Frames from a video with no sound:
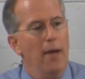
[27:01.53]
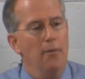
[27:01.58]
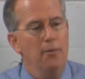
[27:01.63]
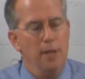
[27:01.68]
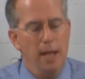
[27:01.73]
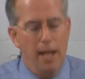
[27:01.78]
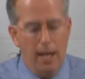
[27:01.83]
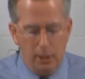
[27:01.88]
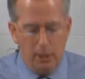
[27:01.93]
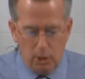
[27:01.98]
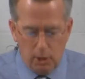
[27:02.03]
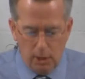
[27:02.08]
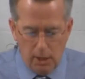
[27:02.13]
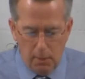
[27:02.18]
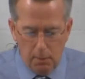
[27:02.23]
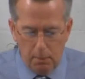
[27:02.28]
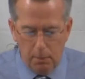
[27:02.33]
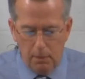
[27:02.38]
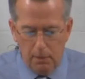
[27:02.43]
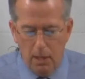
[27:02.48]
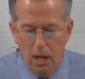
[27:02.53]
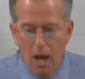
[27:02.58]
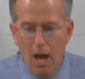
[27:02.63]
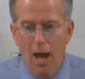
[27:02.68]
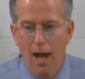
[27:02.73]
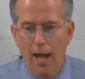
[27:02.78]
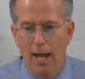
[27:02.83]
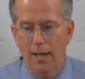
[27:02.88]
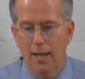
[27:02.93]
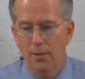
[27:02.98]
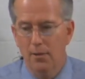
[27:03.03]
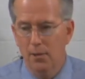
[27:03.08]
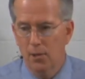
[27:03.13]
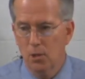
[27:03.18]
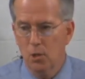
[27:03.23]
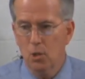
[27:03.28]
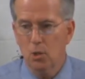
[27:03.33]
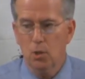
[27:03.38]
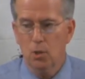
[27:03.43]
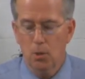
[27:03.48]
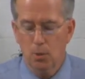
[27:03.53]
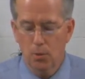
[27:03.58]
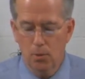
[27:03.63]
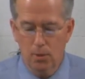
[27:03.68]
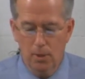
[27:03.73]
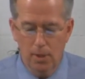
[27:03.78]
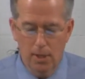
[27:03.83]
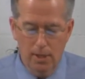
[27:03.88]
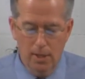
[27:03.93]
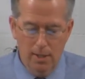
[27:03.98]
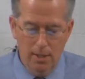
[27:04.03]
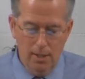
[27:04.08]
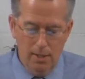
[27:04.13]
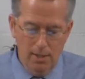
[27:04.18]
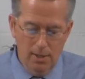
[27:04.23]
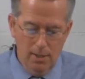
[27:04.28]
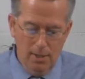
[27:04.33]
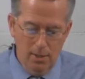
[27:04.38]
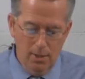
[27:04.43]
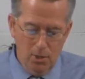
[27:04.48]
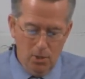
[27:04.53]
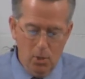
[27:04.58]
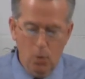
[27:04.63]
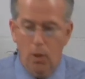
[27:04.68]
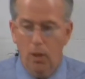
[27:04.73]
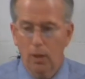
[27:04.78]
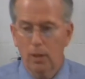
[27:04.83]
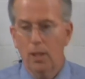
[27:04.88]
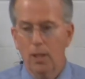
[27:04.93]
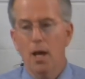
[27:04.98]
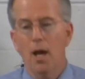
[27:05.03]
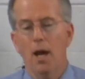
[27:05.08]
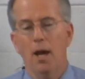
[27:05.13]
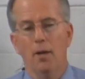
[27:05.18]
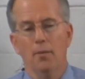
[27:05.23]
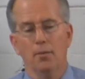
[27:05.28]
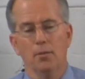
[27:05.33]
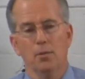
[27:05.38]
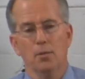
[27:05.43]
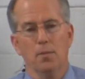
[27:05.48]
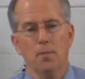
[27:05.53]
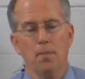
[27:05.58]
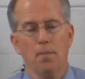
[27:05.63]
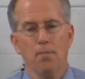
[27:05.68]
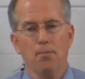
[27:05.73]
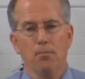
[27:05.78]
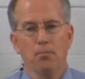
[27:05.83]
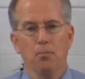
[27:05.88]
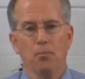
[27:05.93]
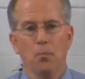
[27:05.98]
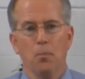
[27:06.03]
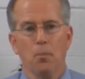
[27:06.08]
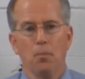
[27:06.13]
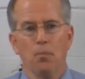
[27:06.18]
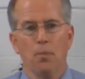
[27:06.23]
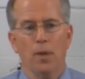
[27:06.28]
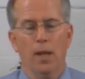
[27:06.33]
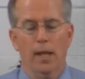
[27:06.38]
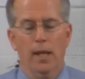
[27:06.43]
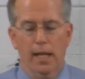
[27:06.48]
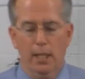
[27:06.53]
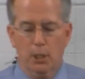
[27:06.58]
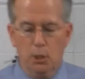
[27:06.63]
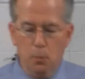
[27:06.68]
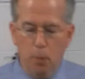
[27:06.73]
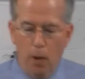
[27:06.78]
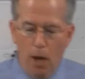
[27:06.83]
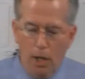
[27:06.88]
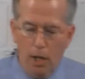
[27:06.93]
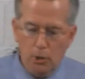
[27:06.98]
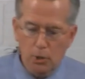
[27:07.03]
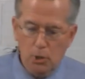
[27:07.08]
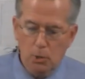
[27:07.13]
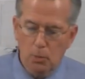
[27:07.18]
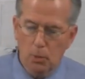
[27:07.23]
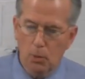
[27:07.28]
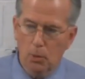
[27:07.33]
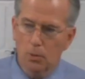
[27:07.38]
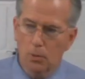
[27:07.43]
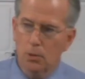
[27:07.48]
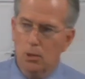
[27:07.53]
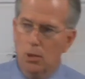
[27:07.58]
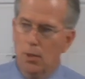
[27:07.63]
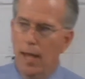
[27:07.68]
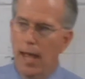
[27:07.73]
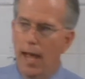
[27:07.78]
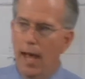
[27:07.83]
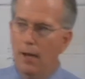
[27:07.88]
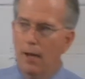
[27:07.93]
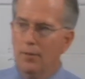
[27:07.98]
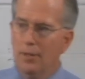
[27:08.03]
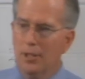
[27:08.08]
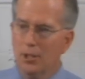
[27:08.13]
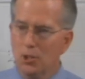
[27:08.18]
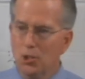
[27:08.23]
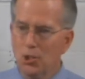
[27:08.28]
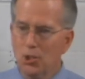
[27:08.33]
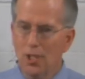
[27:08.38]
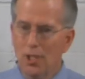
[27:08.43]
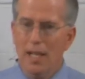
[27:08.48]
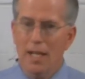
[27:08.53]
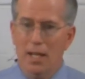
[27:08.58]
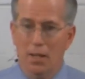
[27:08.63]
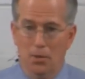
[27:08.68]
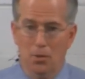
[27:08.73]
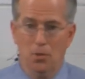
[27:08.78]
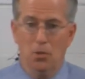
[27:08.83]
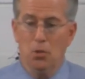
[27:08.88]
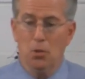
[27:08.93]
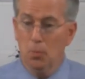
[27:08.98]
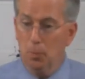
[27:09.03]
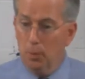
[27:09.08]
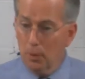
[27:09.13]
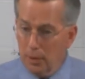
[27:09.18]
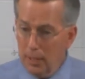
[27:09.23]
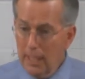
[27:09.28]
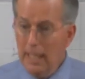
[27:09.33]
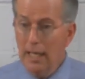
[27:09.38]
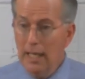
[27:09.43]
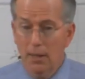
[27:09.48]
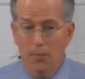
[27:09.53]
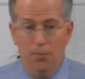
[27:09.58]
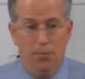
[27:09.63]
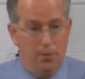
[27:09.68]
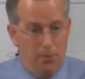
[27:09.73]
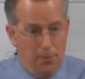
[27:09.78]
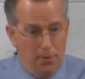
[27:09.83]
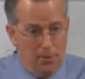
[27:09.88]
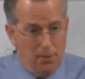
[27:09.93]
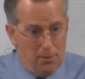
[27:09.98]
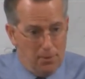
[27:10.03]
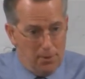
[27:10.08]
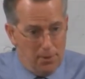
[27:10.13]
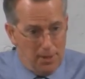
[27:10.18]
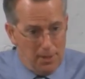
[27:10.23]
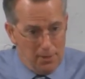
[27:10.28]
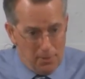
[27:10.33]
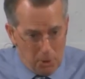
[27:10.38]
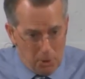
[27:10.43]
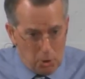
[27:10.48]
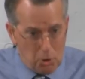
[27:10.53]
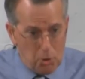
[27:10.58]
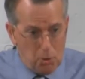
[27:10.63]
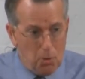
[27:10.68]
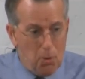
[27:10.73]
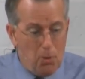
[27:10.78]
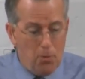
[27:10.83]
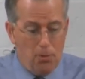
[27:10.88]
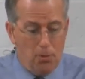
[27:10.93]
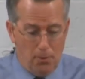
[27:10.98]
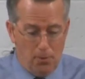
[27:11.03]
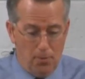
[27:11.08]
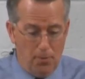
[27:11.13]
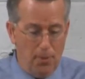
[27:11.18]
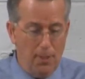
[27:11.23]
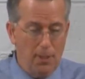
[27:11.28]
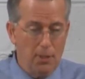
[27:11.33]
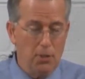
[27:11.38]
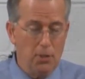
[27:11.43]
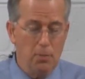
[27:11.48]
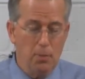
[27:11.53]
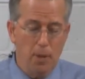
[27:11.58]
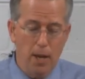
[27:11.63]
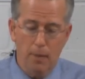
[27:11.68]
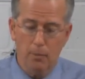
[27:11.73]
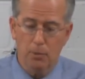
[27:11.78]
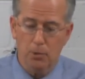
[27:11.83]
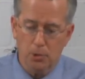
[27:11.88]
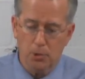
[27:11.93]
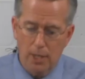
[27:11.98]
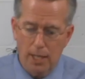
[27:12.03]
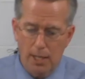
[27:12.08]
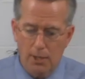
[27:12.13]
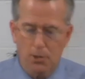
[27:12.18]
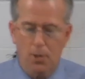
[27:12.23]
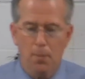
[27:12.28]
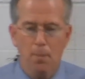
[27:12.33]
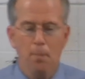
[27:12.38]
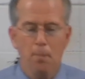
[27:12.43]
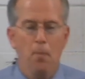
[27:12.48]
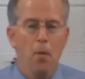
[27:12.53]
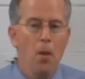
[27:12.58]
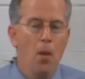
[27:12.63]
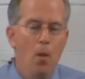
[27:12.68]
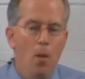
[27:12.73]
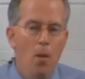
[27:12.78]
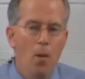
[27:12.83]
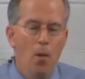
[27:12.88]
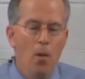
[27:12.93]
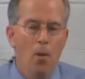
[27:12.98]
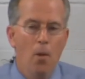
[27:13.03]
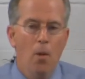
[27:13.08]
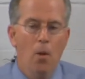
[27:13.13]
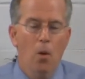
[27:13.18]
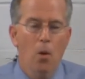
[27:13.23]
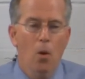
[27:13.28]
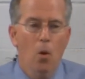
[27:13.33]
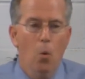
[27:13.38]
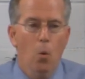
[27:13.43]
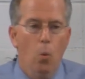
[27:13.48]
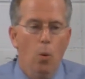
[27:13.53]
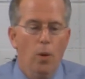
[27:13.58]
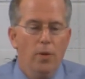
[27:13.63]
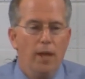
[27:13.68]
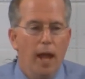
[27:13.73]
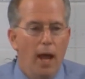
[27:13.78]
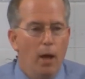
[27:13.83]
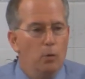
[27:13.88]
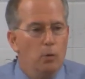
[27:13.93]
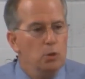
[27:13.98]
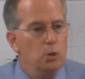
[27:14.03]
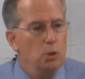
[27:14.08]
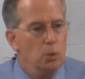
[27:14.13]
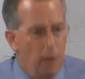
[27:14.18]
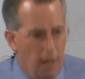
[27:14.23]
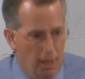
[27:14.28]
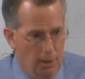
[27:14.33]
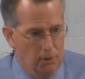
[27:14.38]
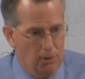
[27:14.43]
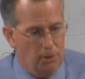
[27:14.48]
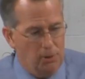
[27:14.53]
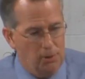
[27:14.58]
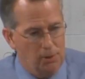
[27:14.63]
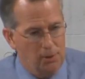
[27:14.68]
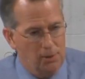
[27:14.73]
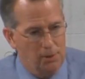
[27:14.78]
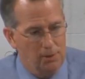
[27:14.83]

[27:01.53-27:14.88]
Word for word: to actually apply this truth to our lives. It's possible to have assent, to believe the, the, the truth of the things the Bible says without trust.